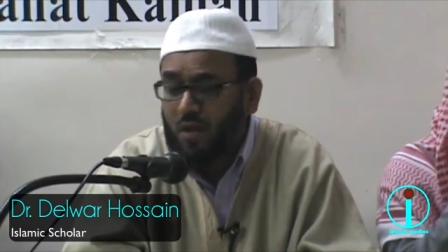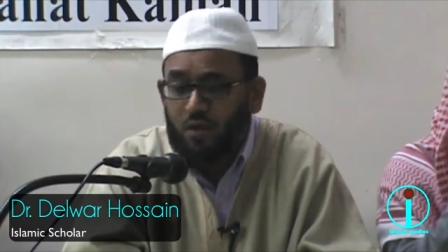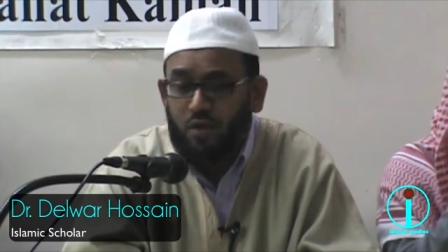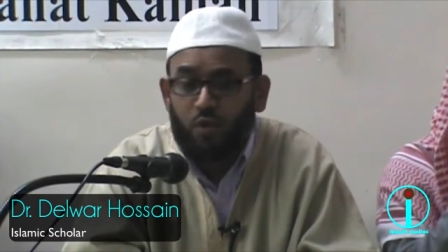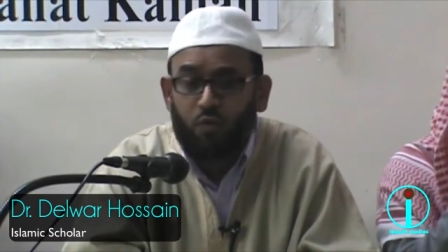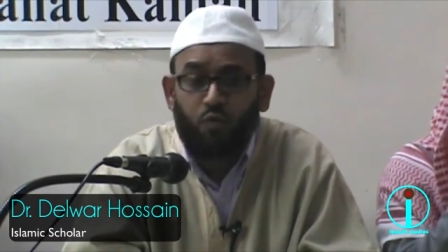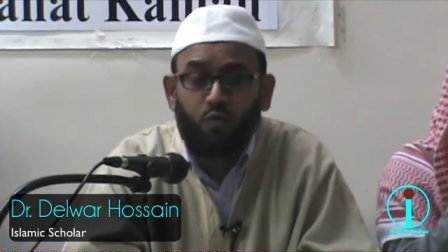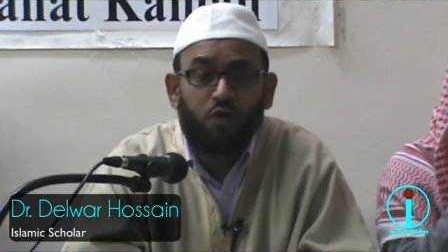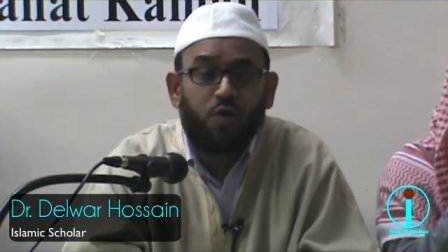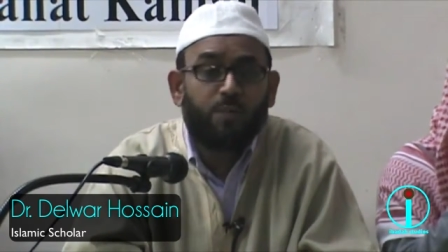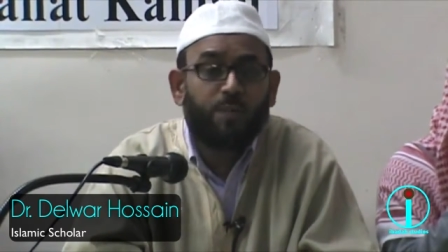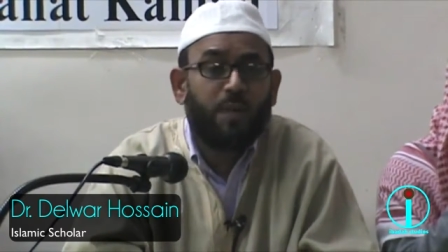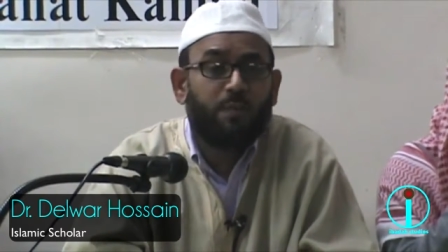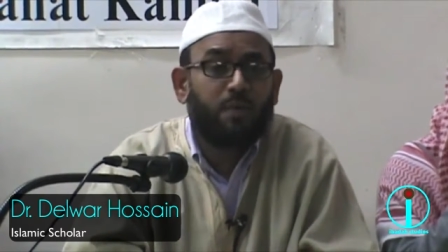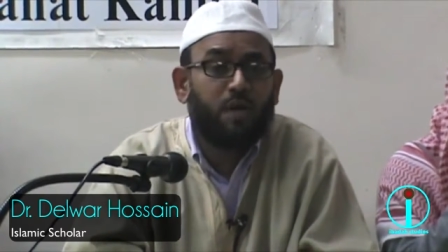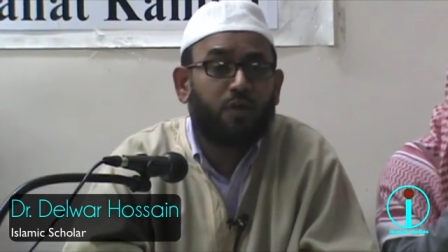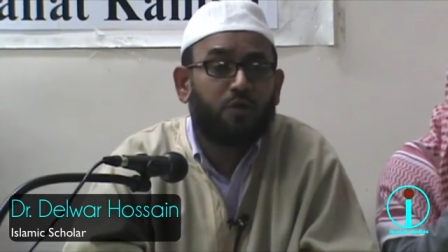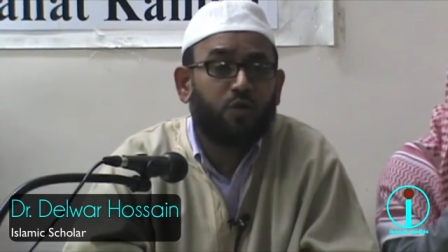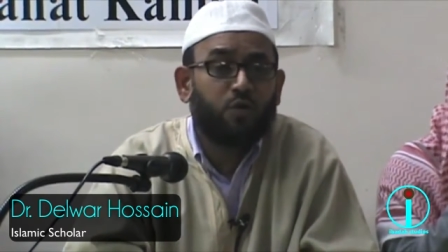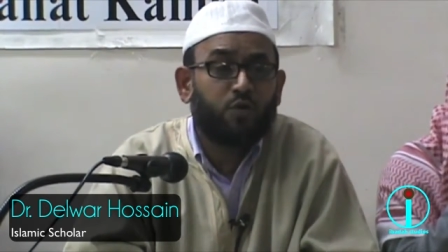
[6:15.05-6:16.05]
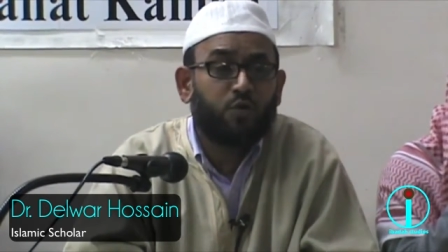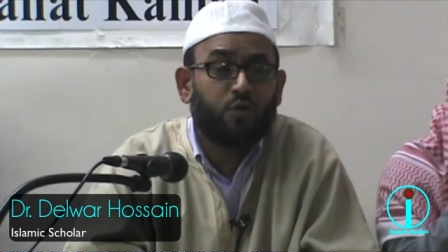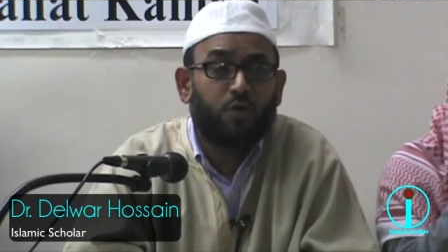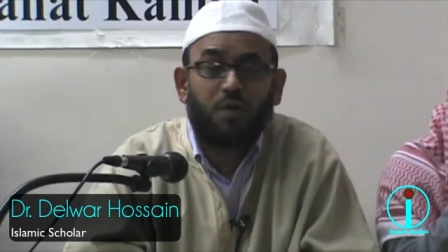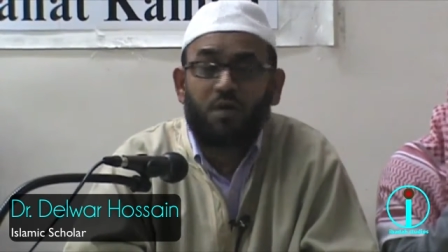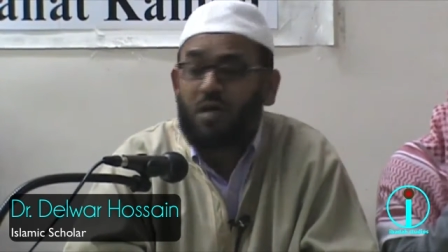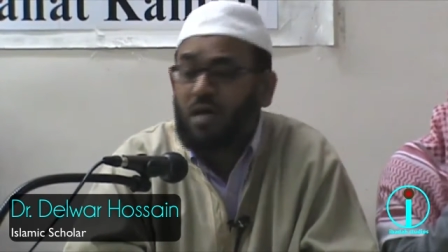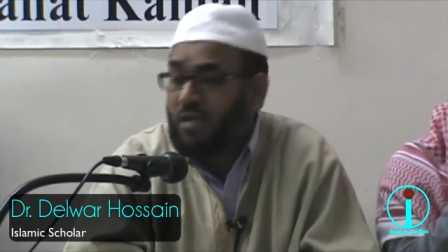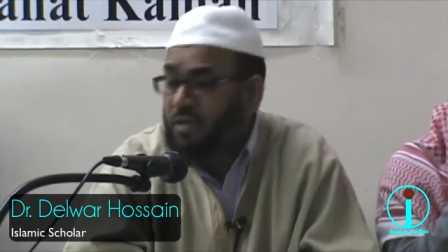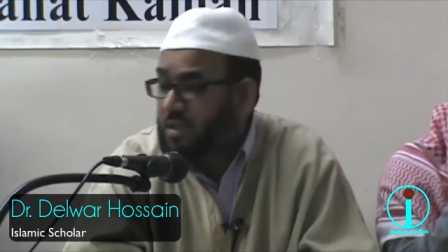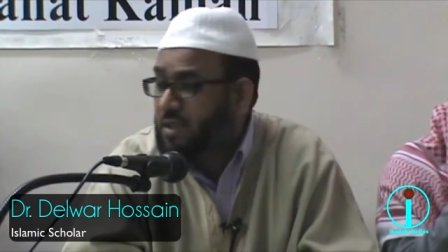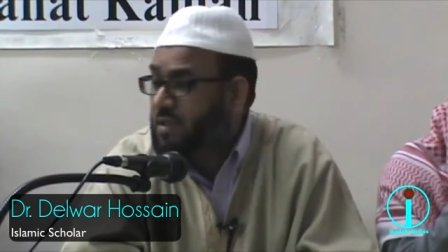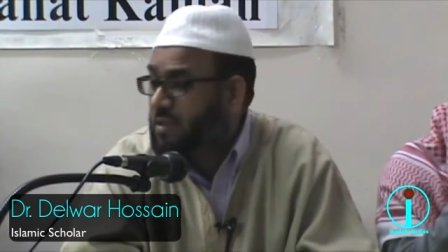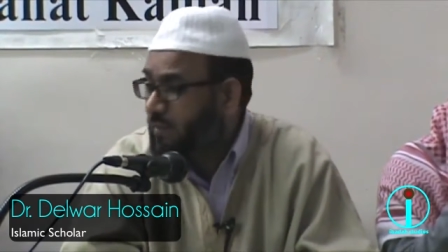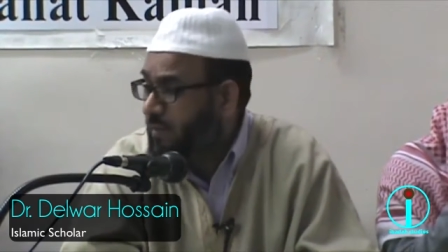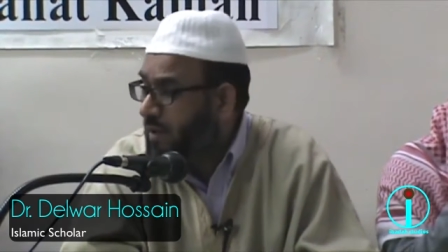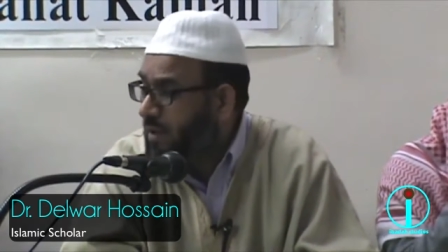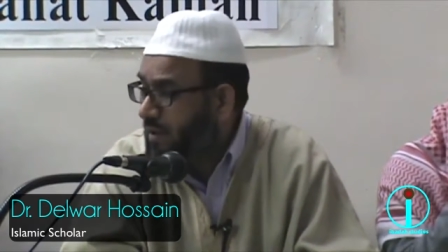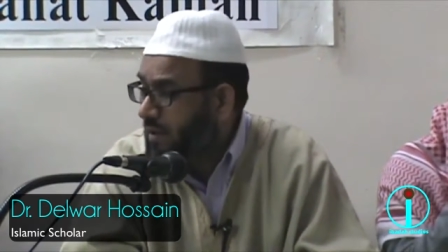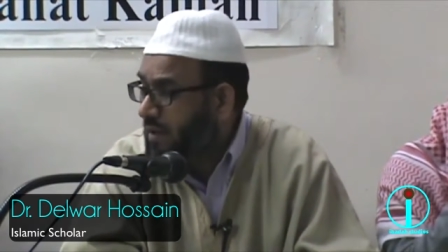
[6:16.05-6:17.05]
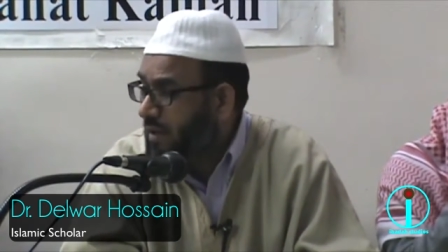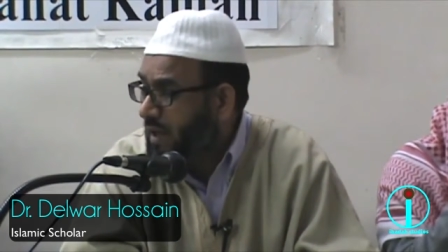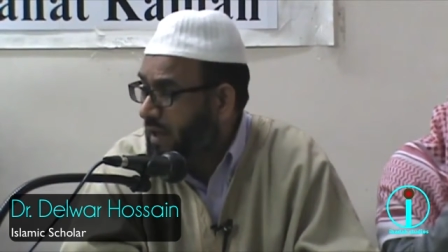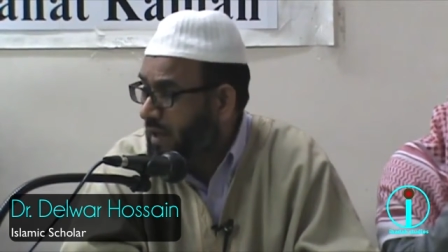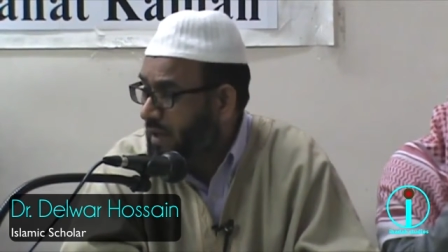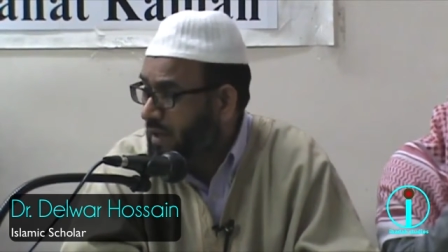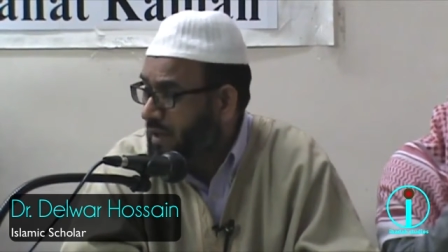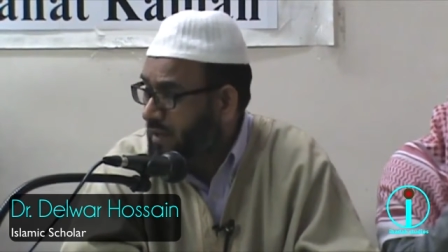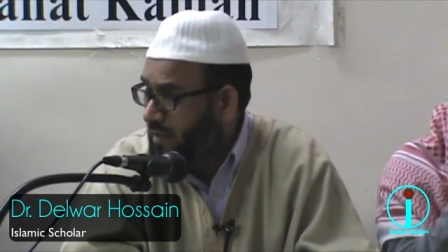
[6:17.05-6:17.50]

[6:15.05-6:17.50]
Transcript: So who will be among those who are conscious about Allah?